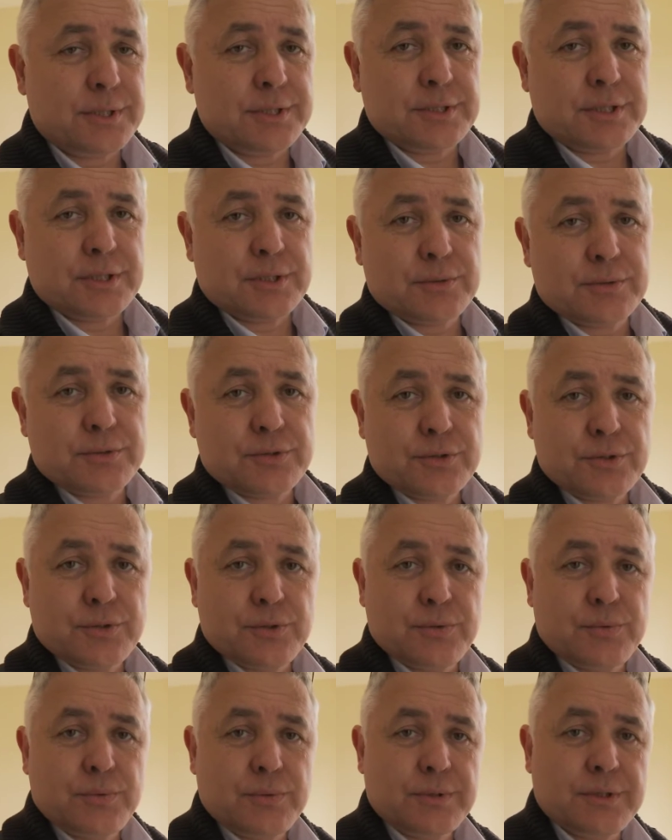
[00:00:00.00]
is go
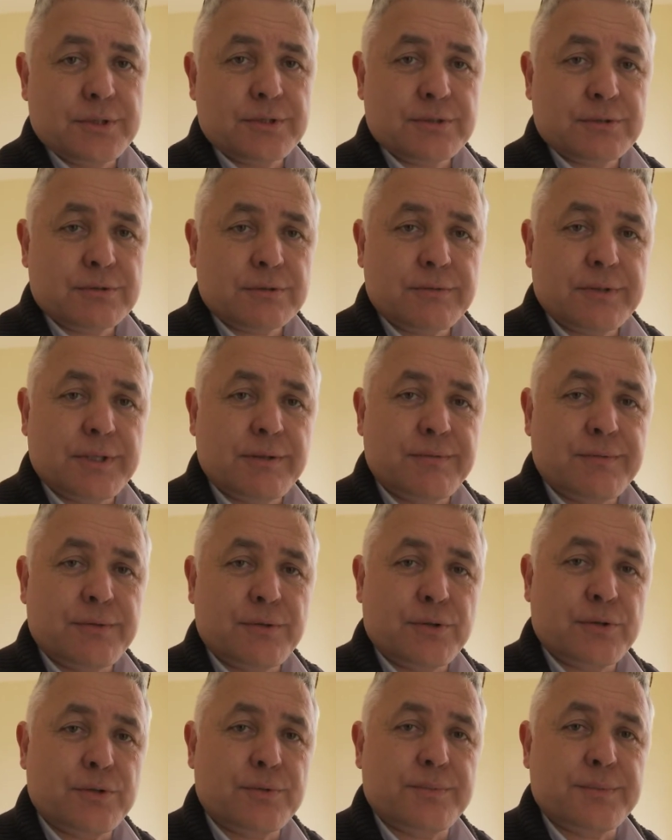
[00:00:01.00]
through the survey
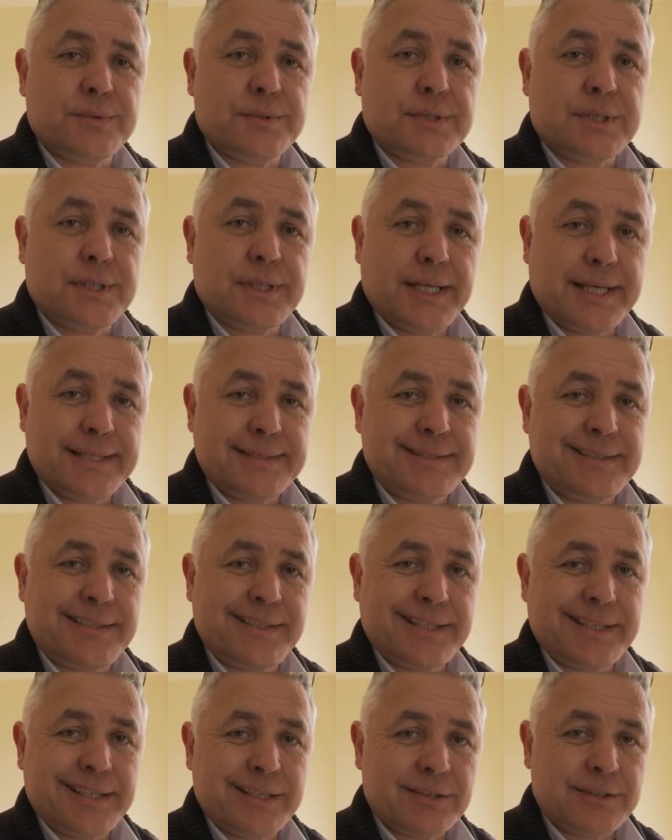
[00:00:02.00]
forms that
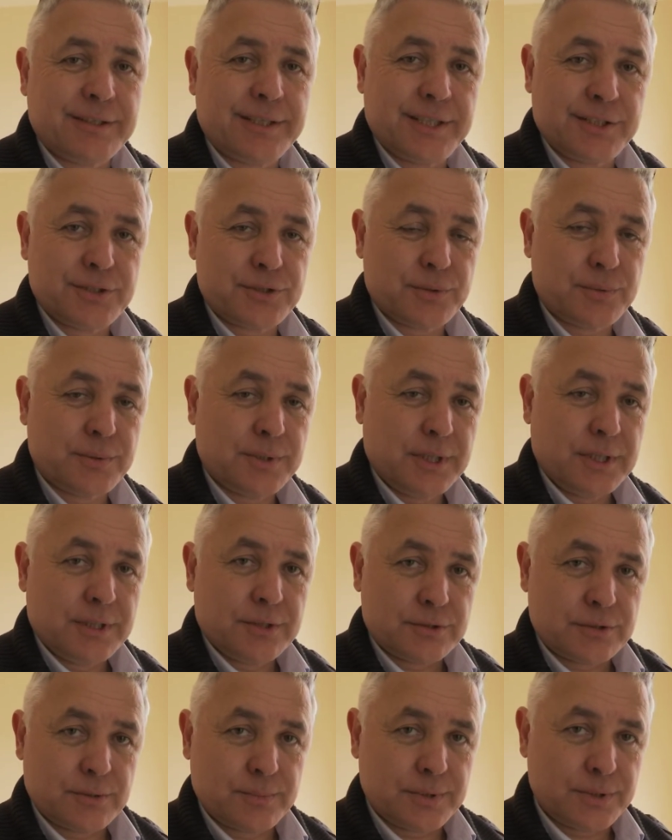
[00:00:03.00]
SEAI issue.
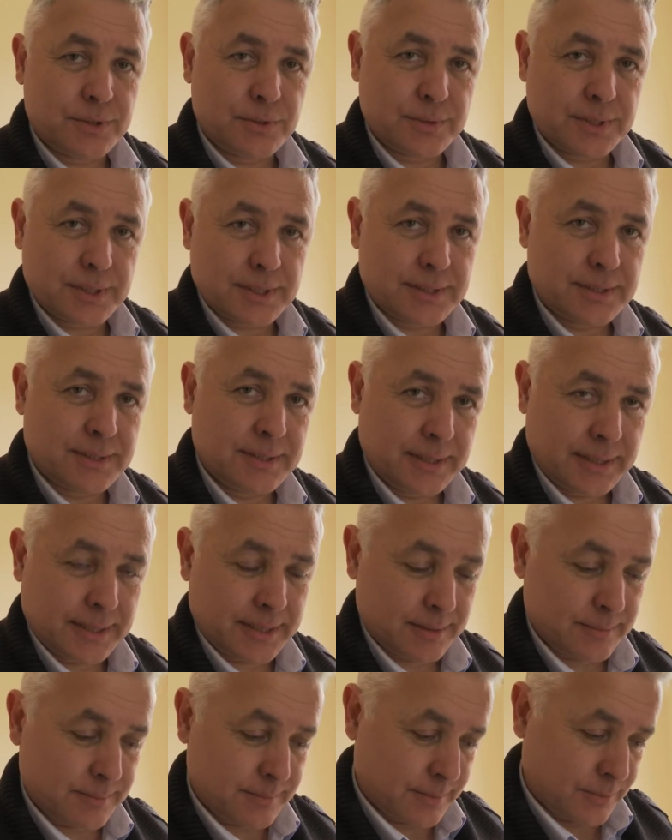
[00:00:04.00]
So we'll do that
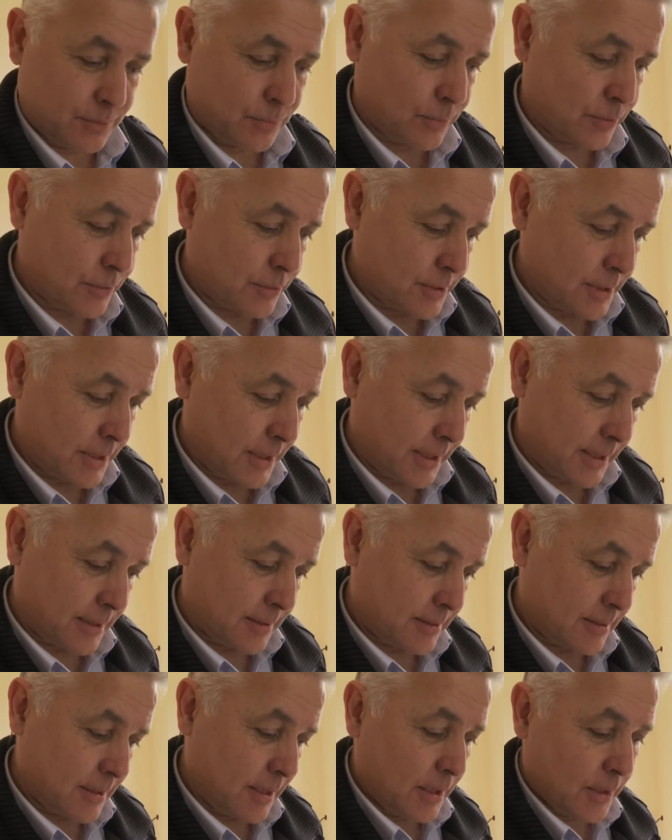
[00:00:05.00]
towards the
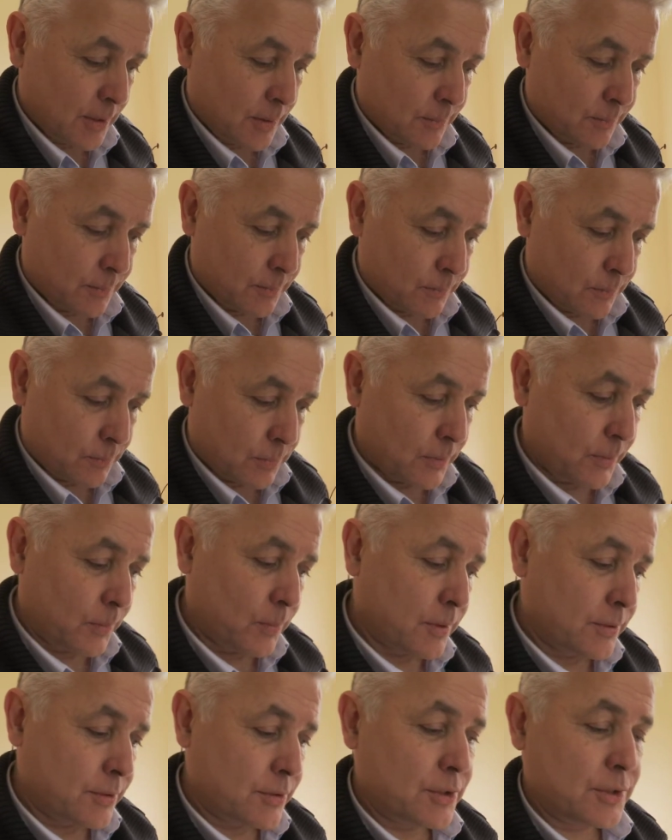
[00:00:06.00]
end. What we
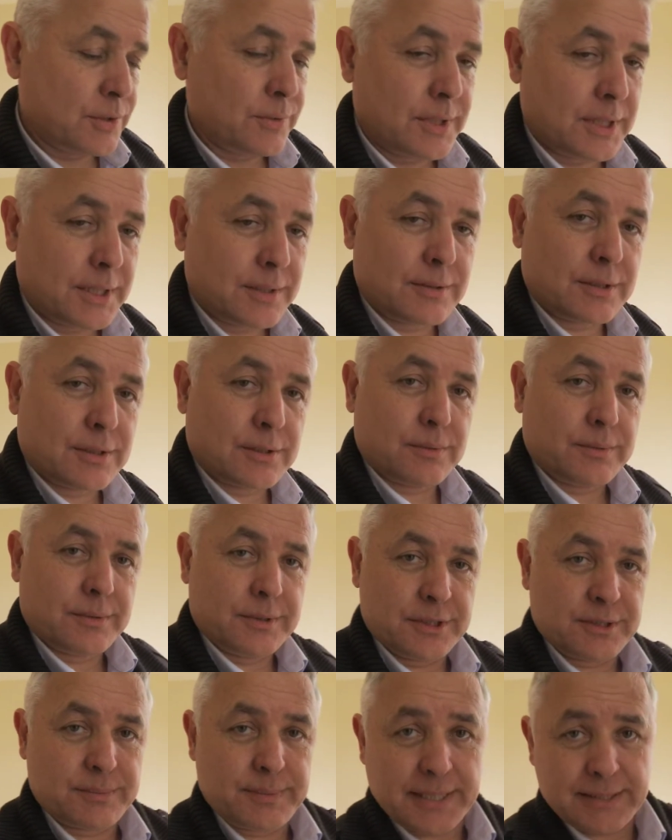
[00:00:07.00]
want to do now though
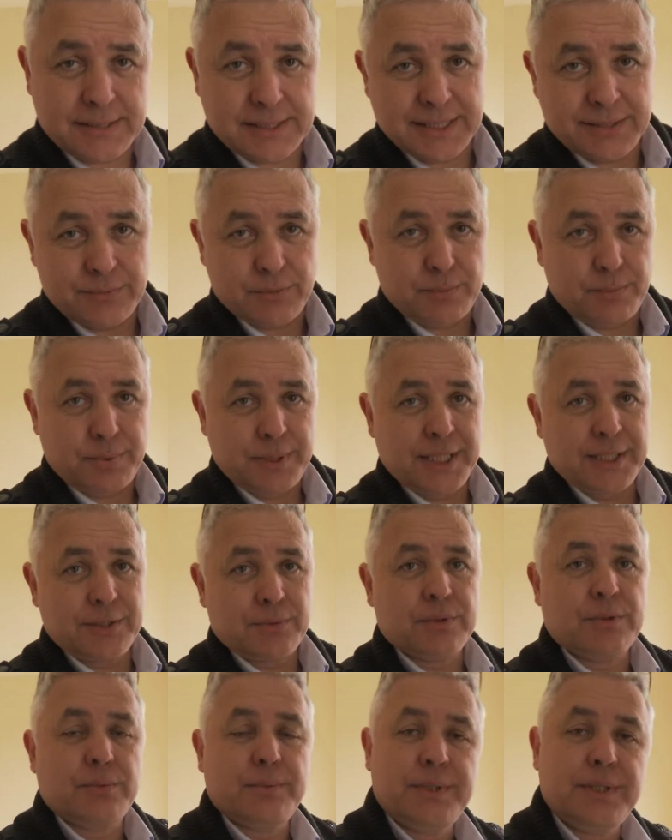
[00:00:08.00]
is basically
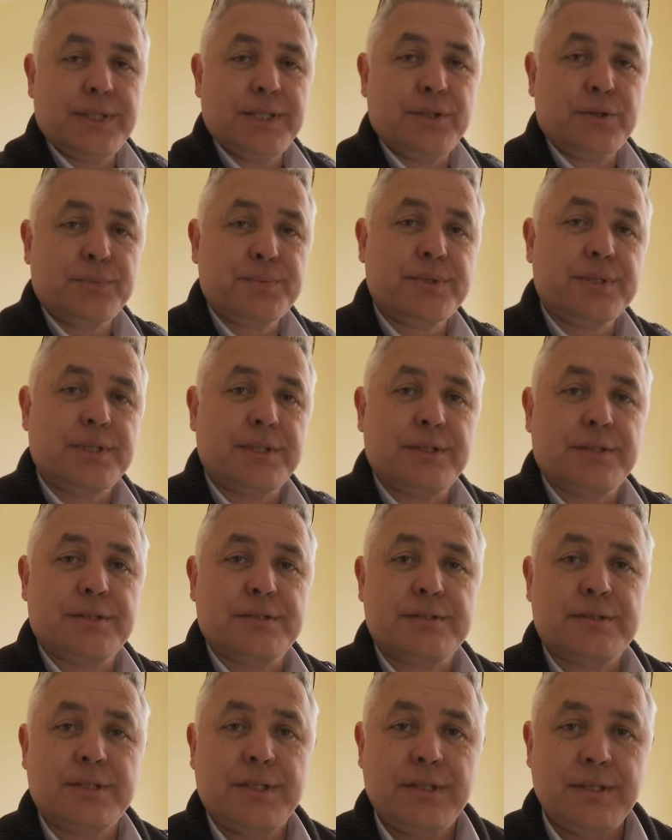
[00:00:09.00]
repeat what we did
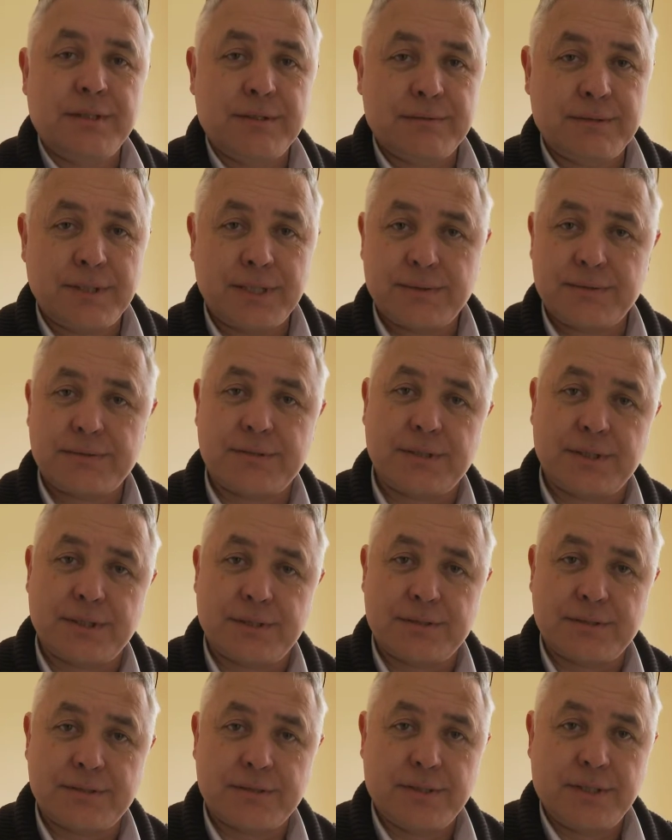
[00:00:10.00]
upstairs,
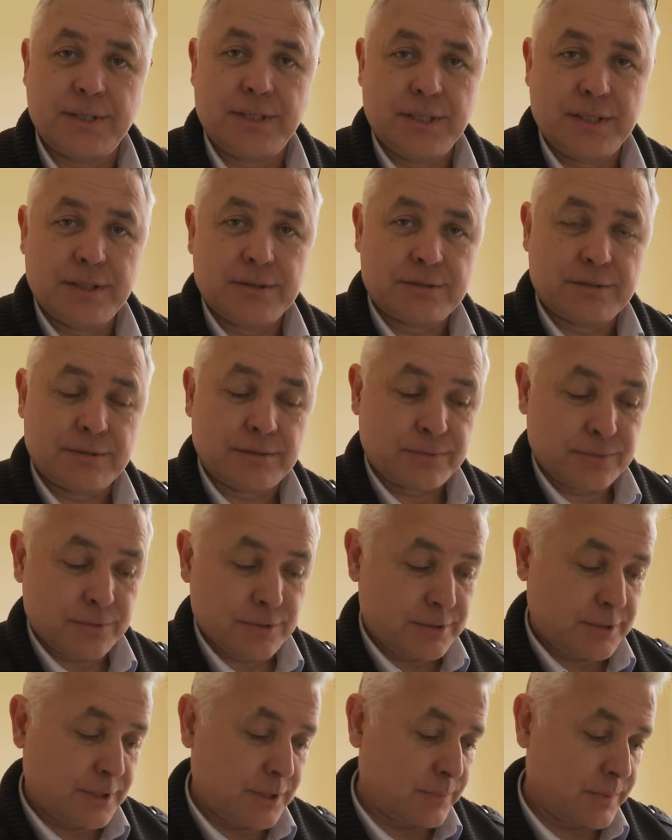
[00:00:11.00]
downstairs. So the
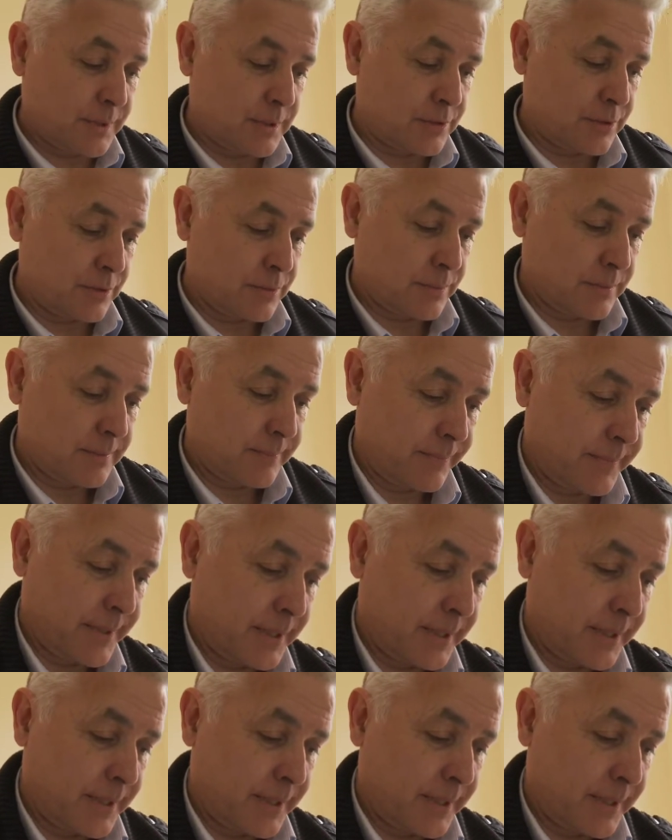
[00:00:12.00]
first thing we'll do